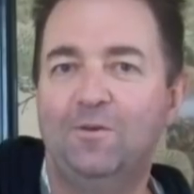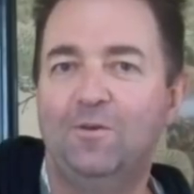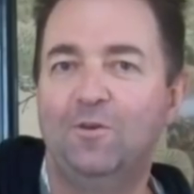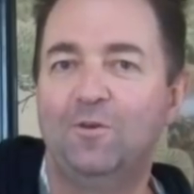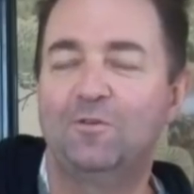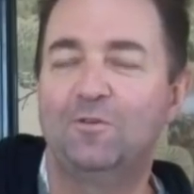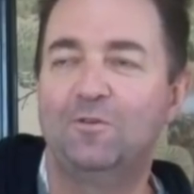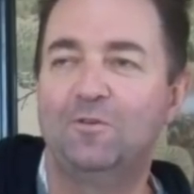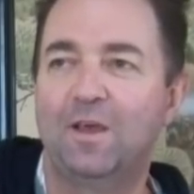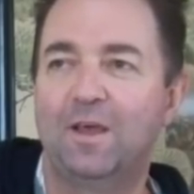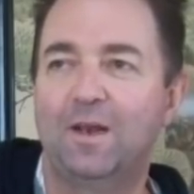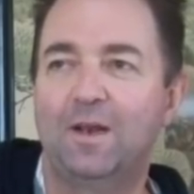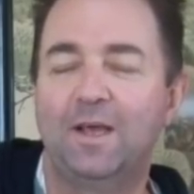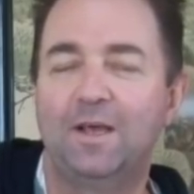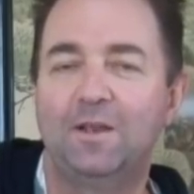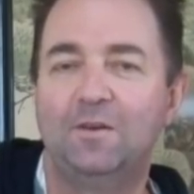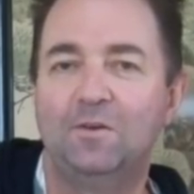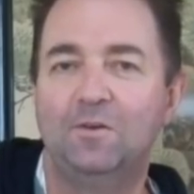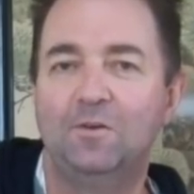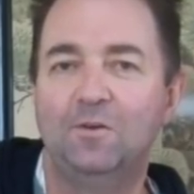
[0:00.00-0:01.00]
Nurses aren't
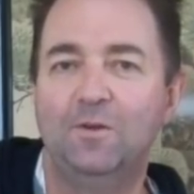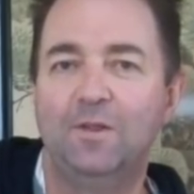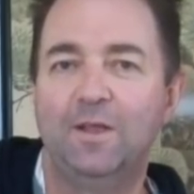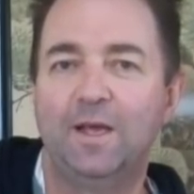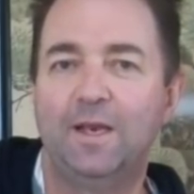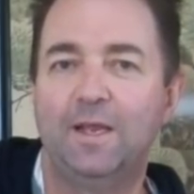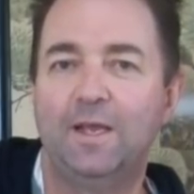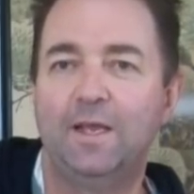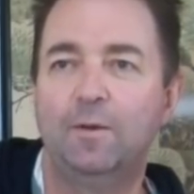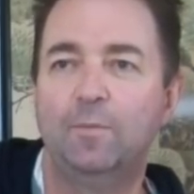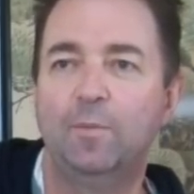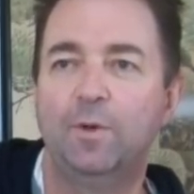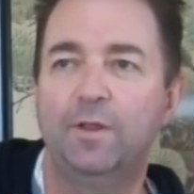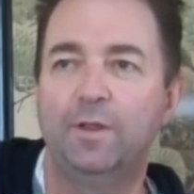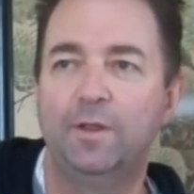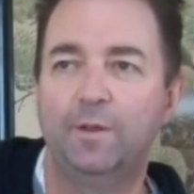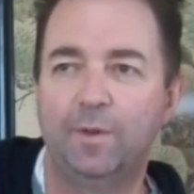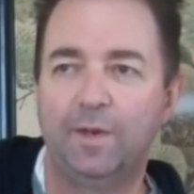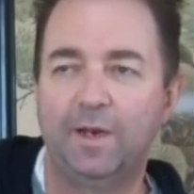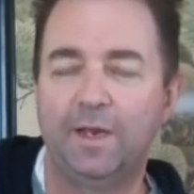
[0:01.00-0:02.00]
allowed to do that here,
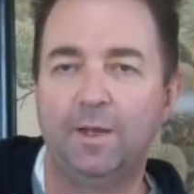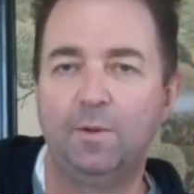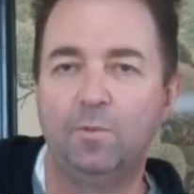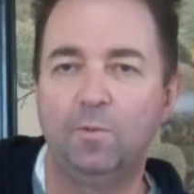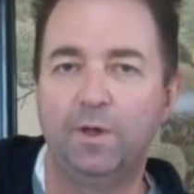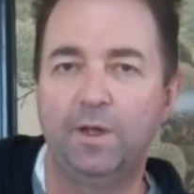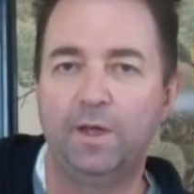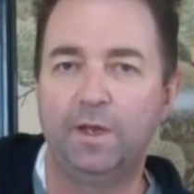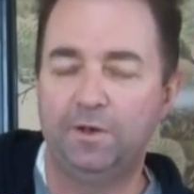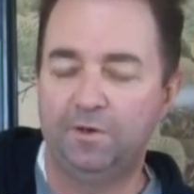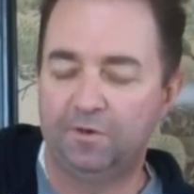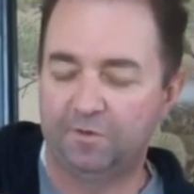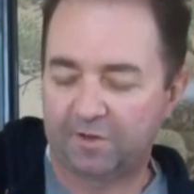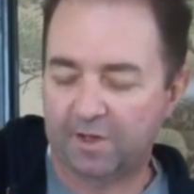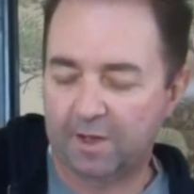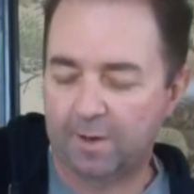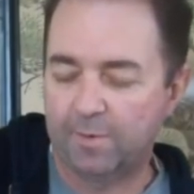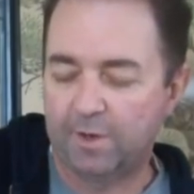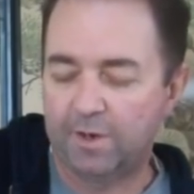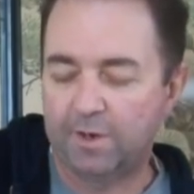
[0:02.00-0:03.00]
but he'd
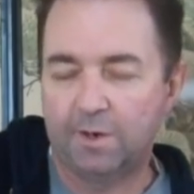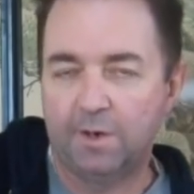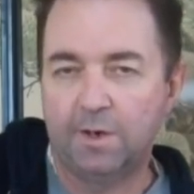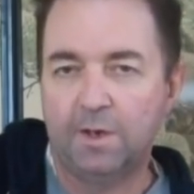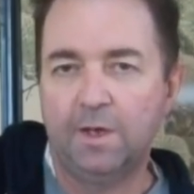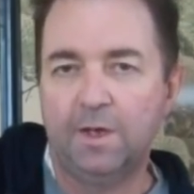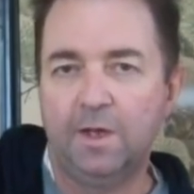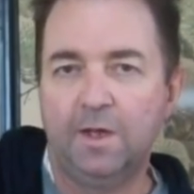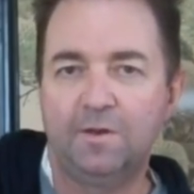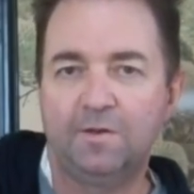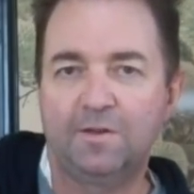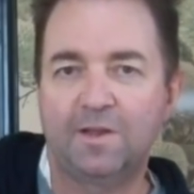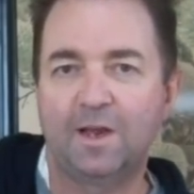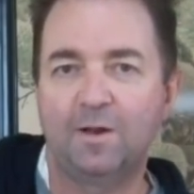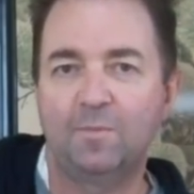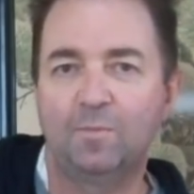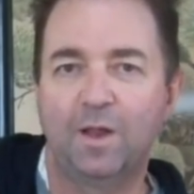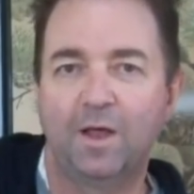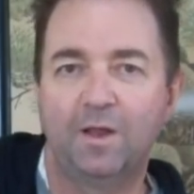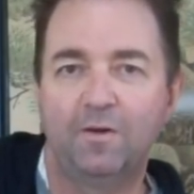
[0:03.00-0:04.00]
just come in and
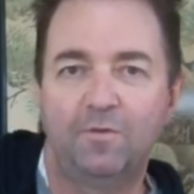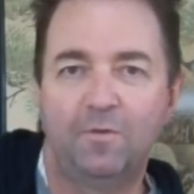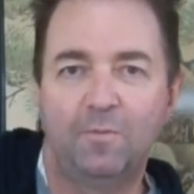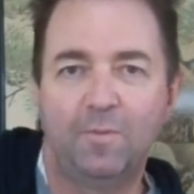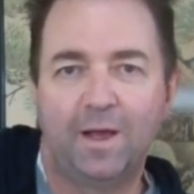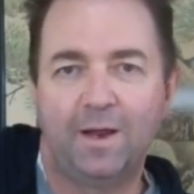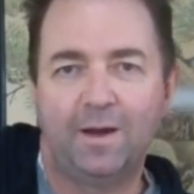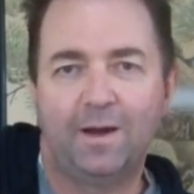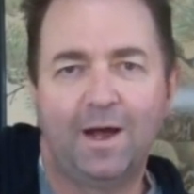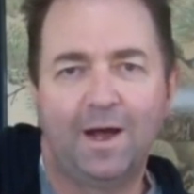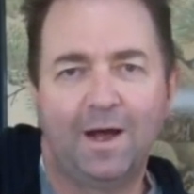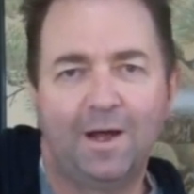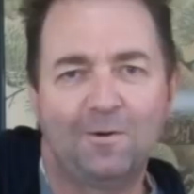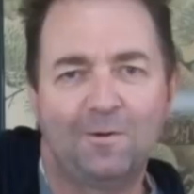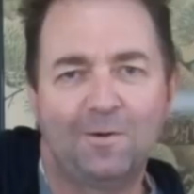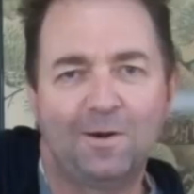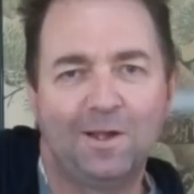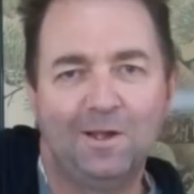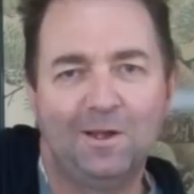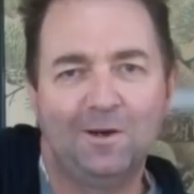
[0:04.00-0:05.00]
take blood from that
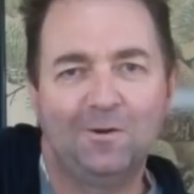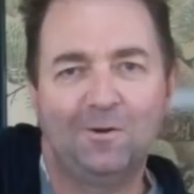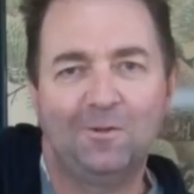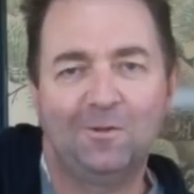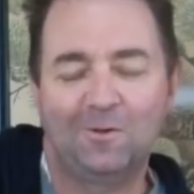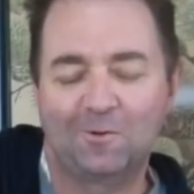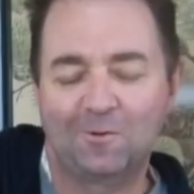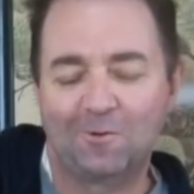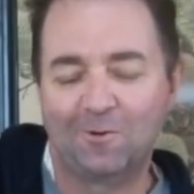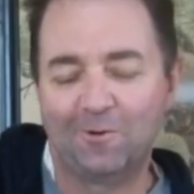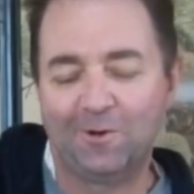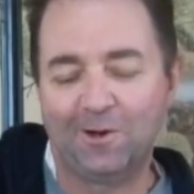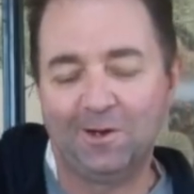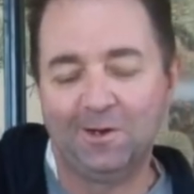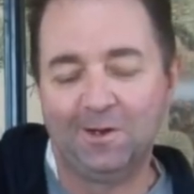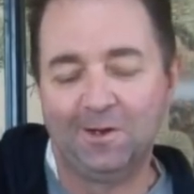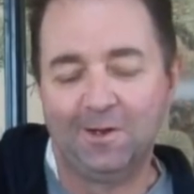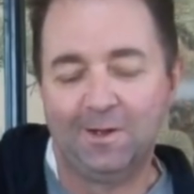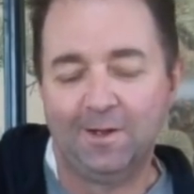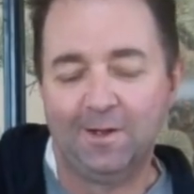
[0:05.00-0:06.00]
artery, you know, on the groin.
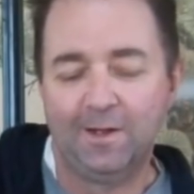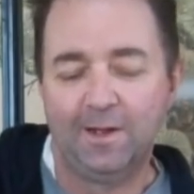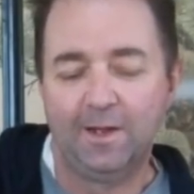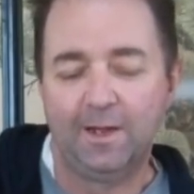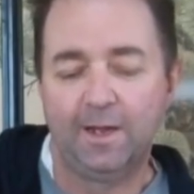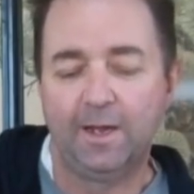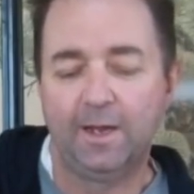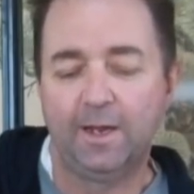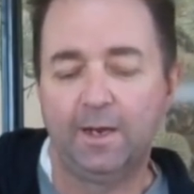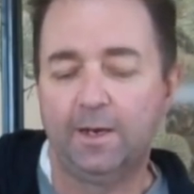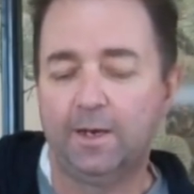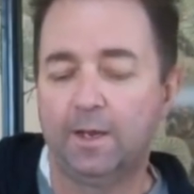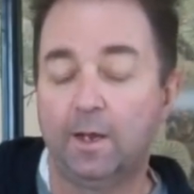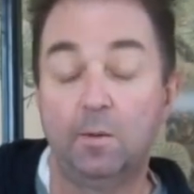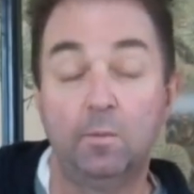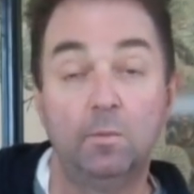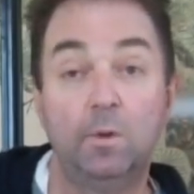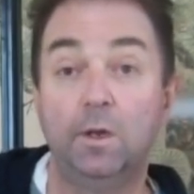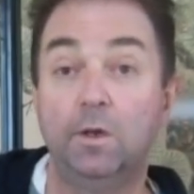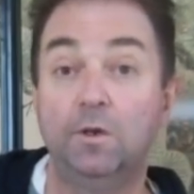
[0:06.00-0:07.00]
And
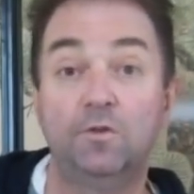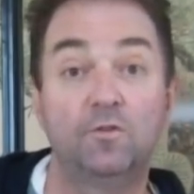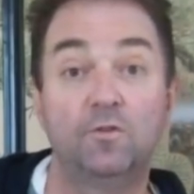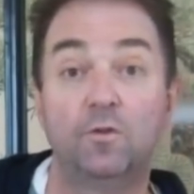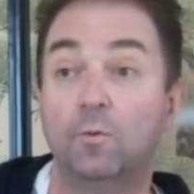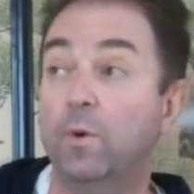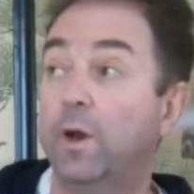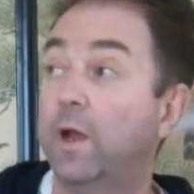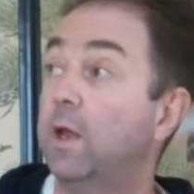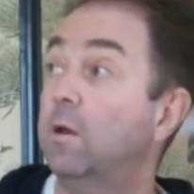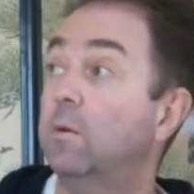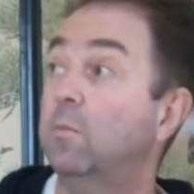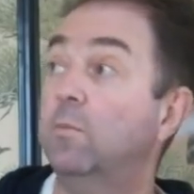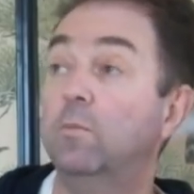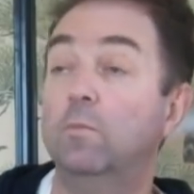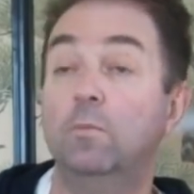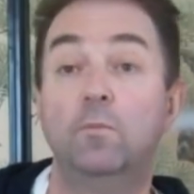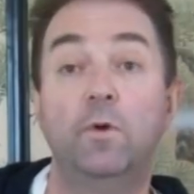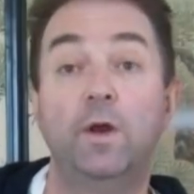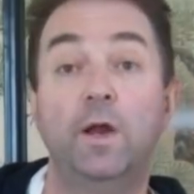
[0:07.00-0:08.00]
just a
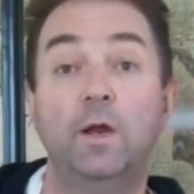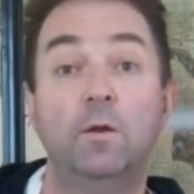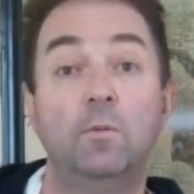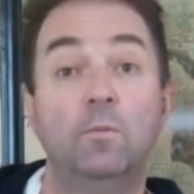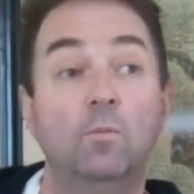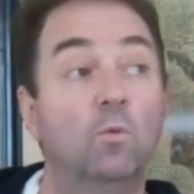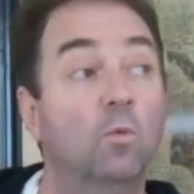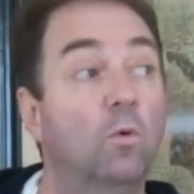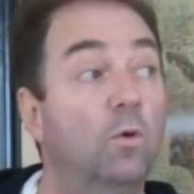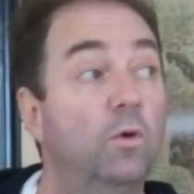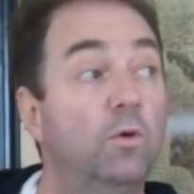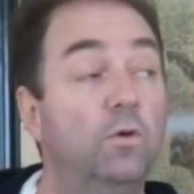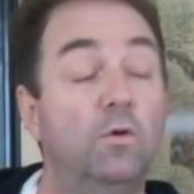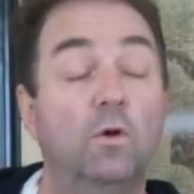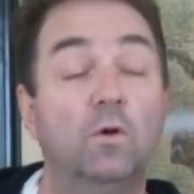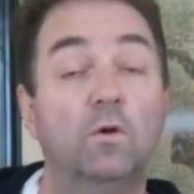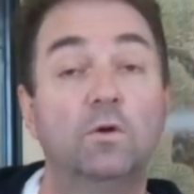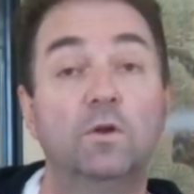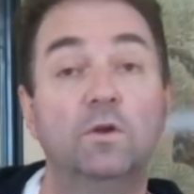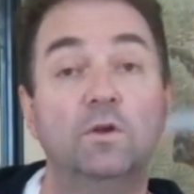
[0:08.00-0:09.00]
random ward
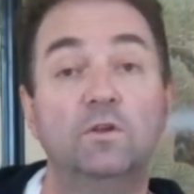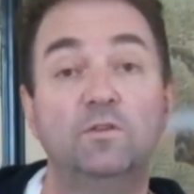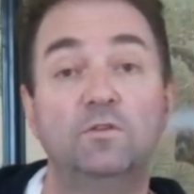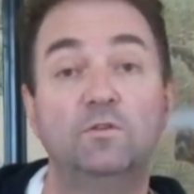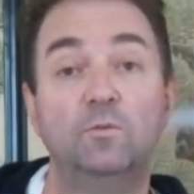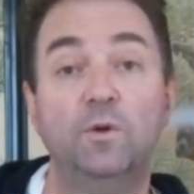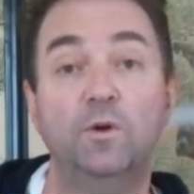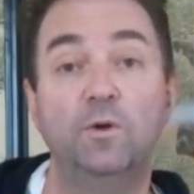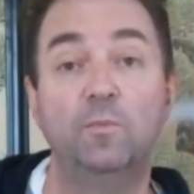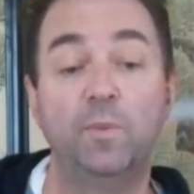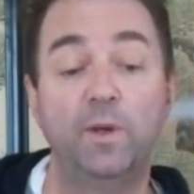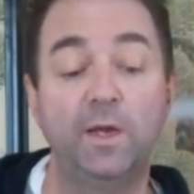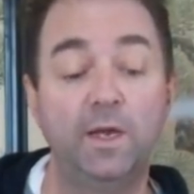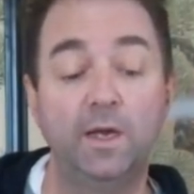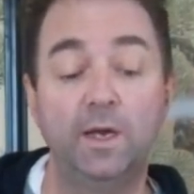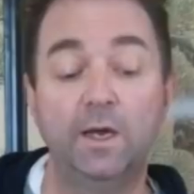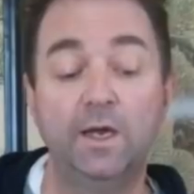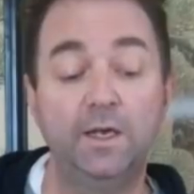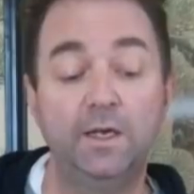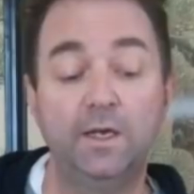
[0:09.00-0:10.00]
doctor just would
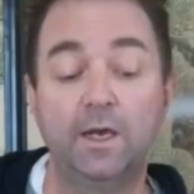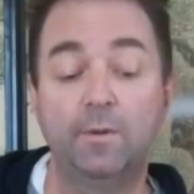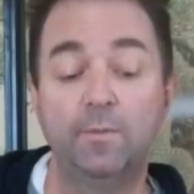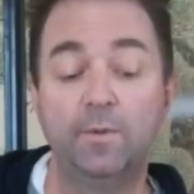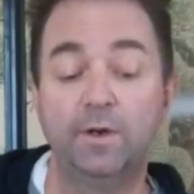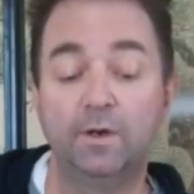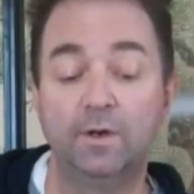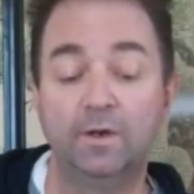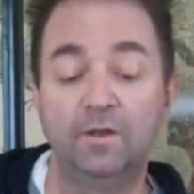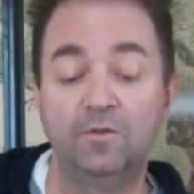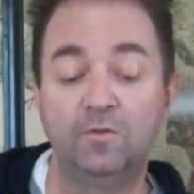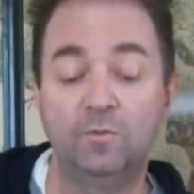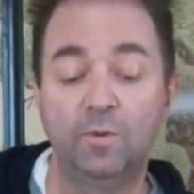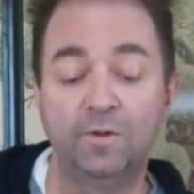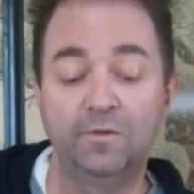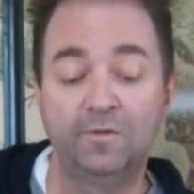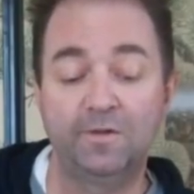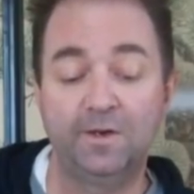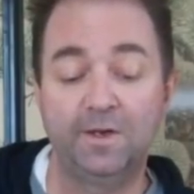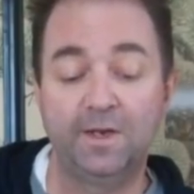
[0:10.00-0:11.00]
appear. He'd come in at least
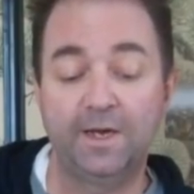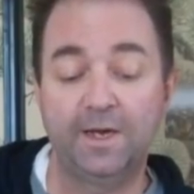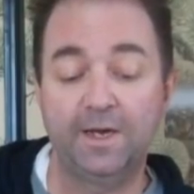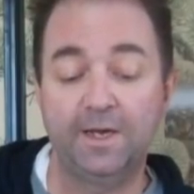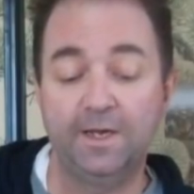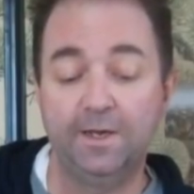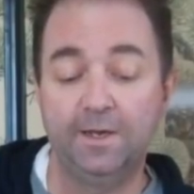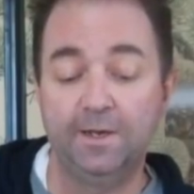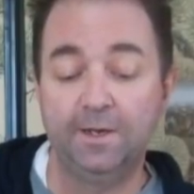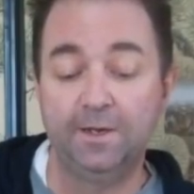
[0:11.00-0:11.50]
once a day.